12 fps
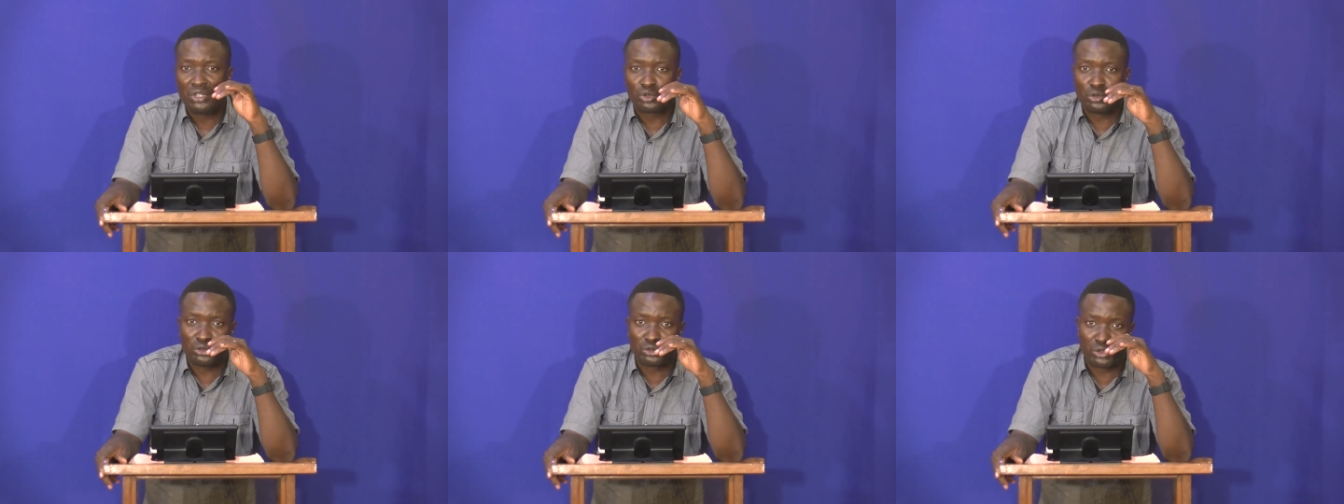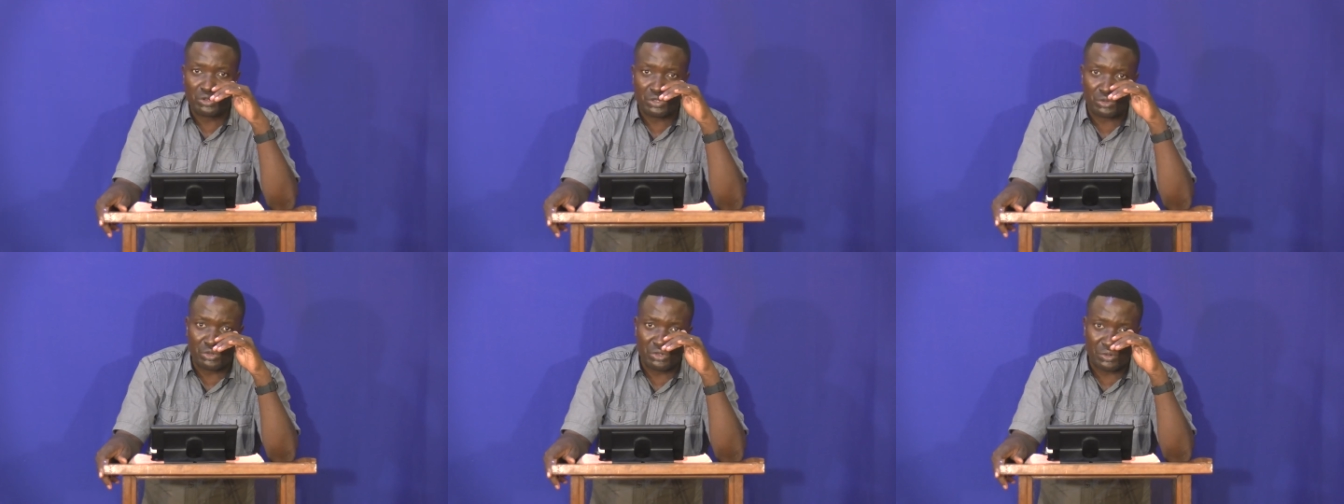to, to,
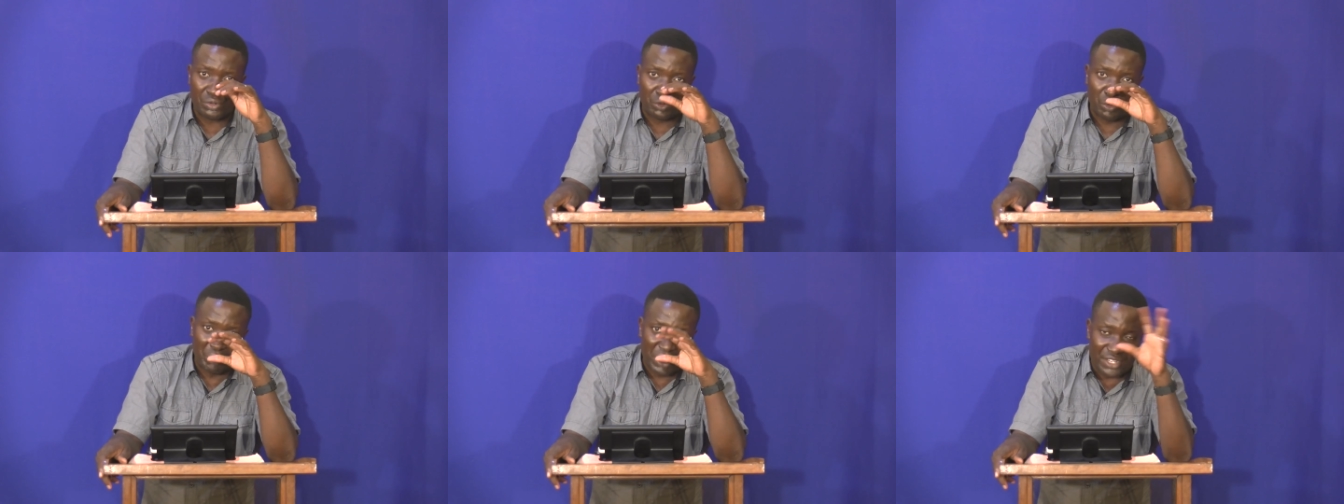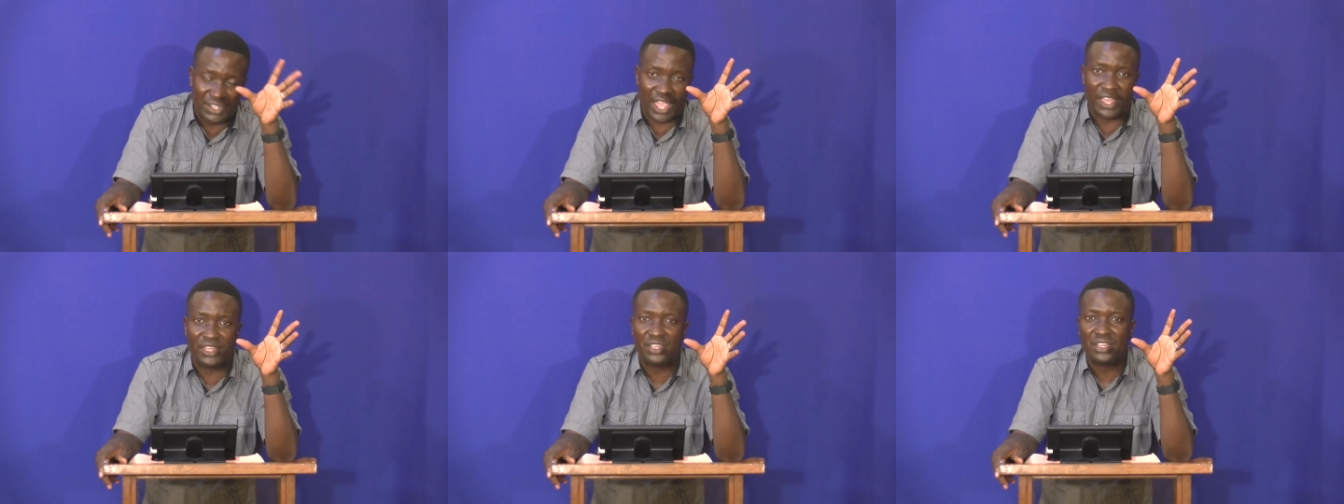to, to
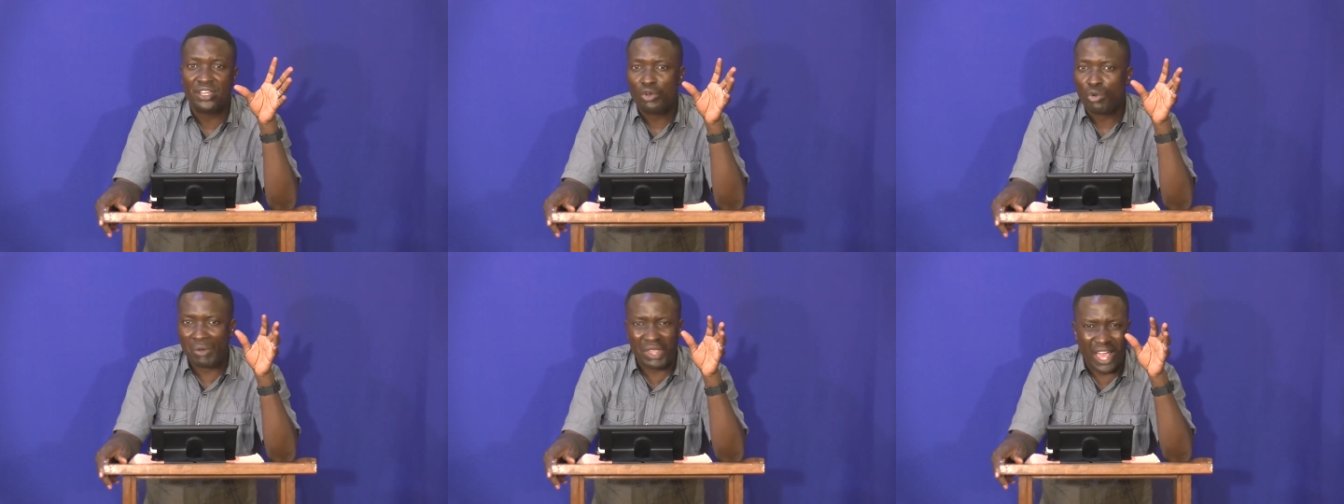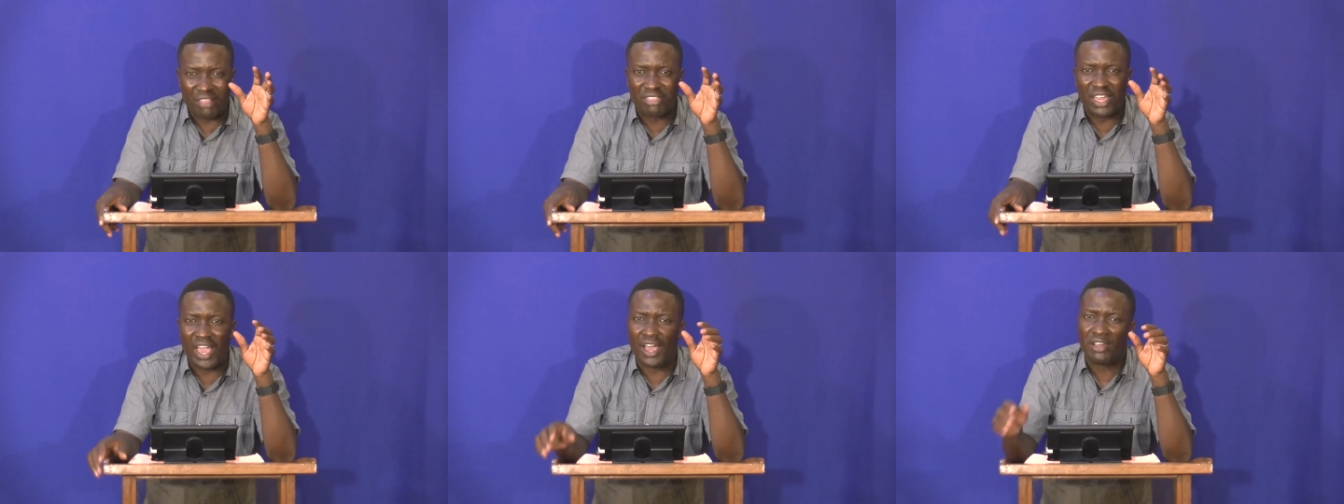midday, we are
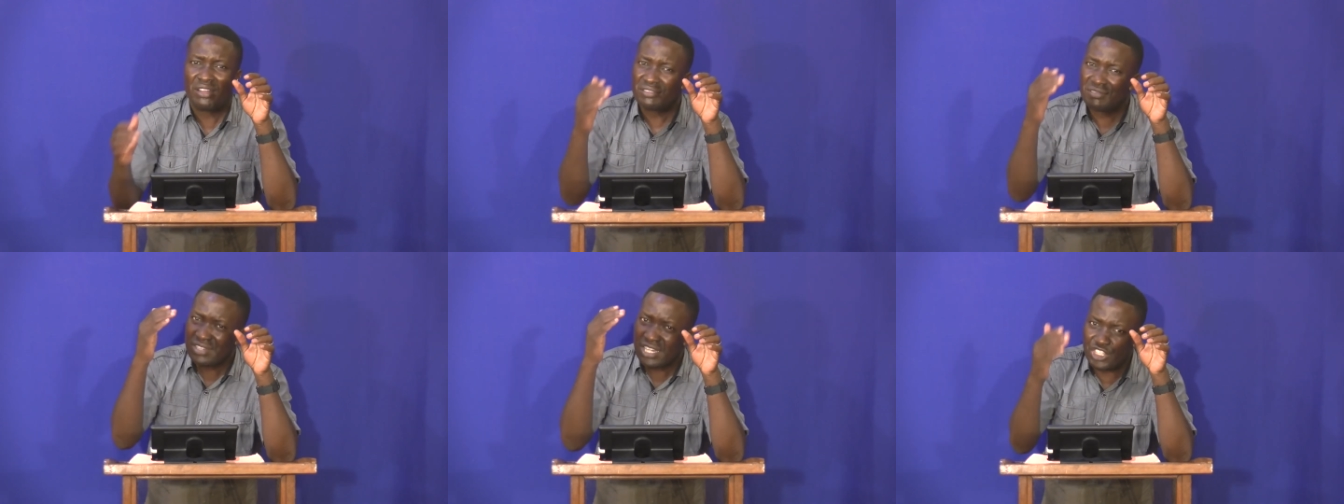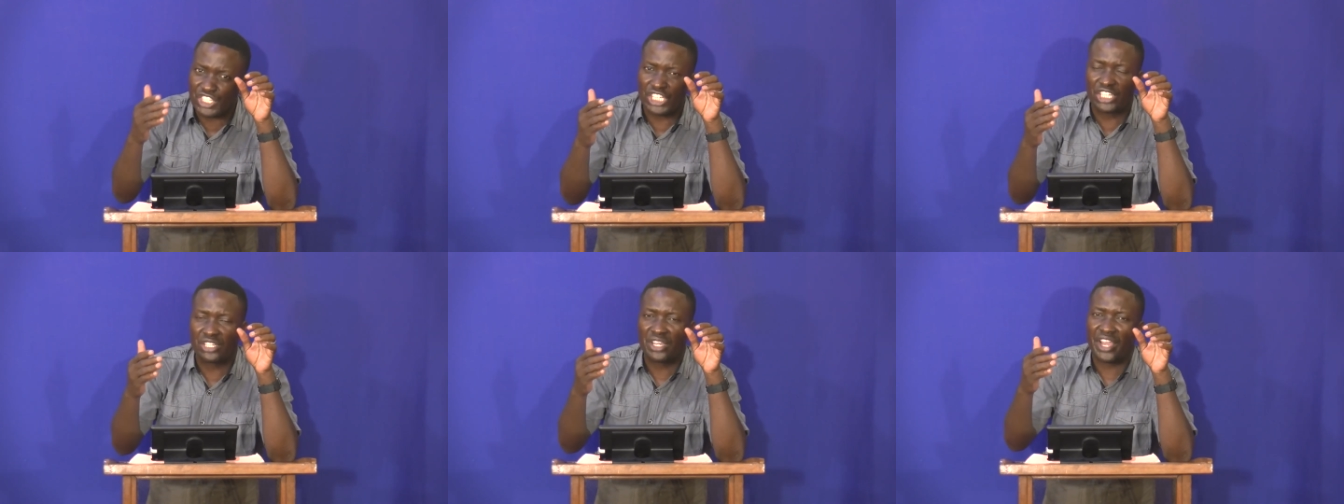there
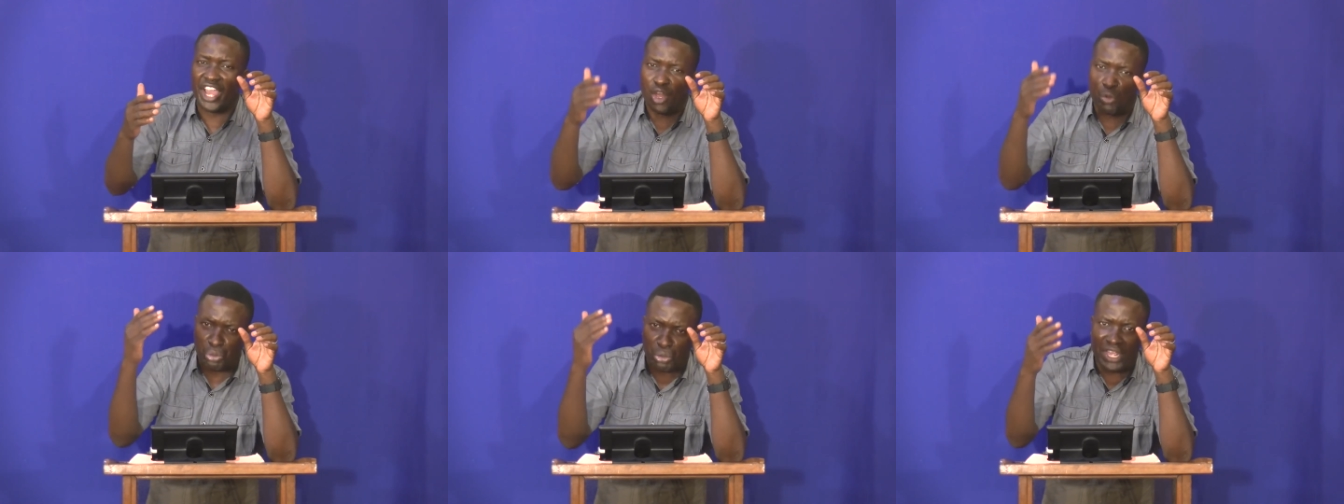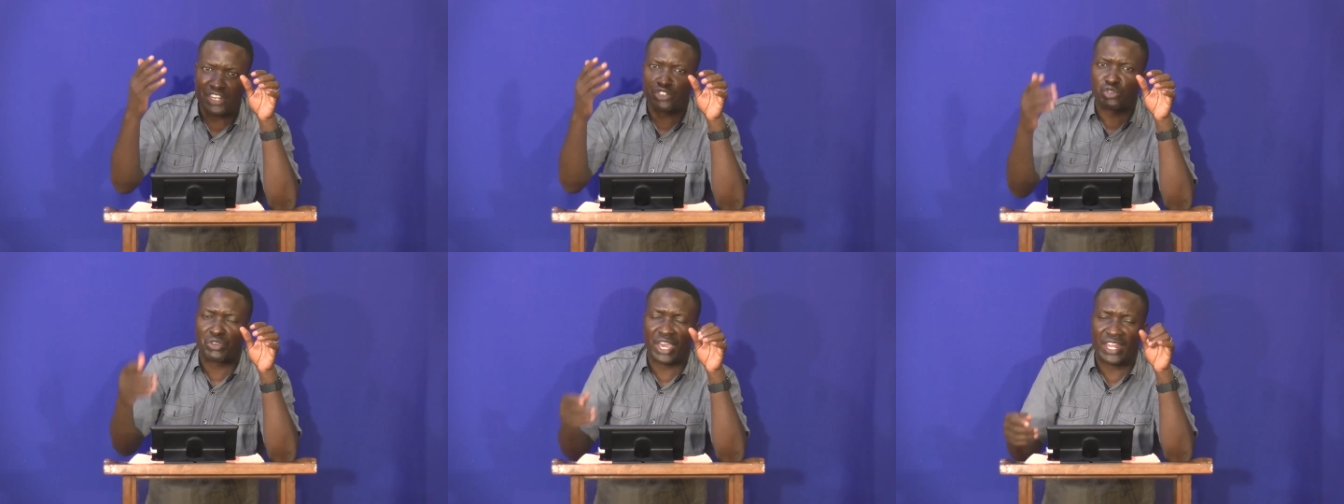teaching and praying
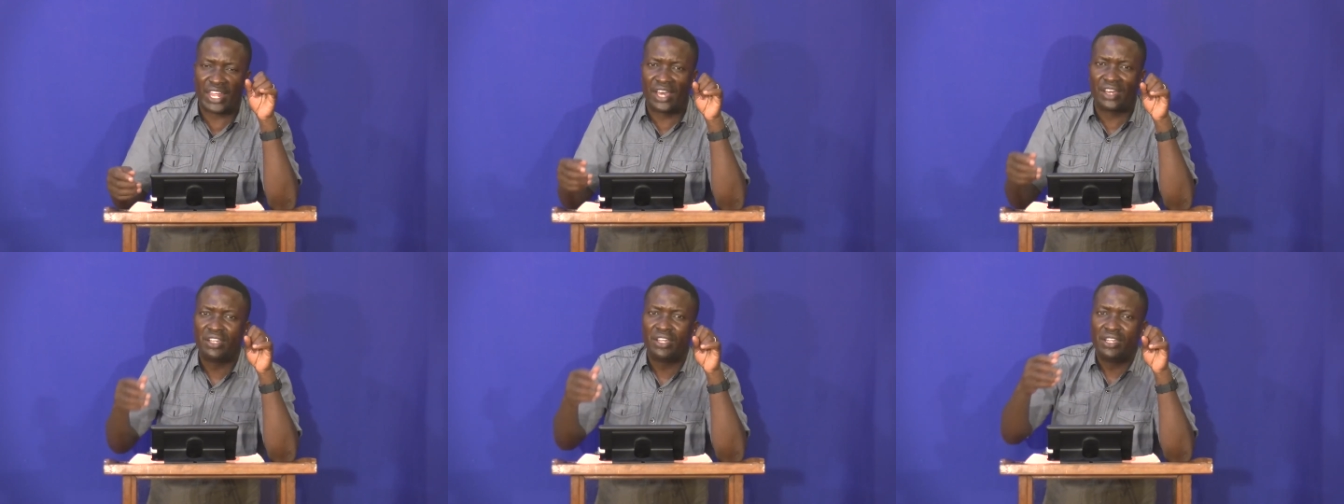together